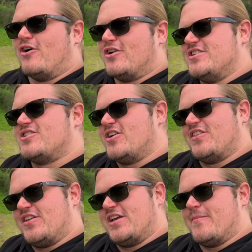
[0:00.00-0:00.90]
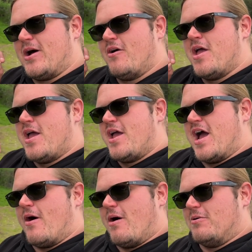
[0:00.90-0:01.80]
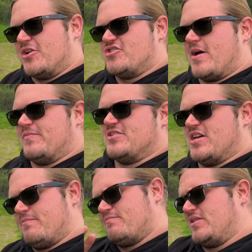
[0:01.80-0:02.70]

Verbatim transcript: already started thinking about how I want to chop this up.